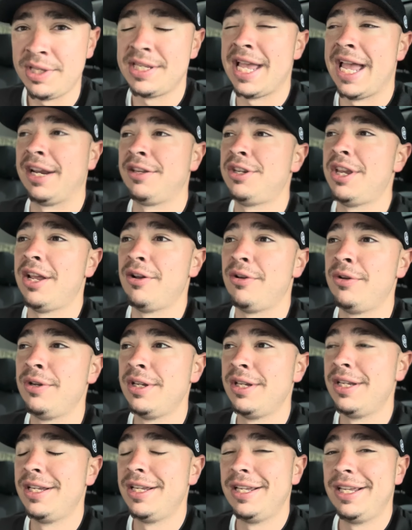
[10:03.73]
Zach channel.
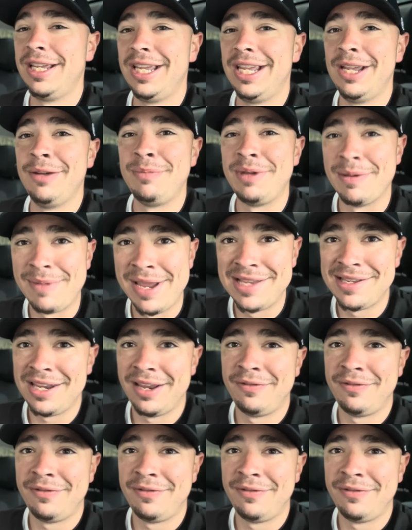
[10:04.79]
It'll be amazing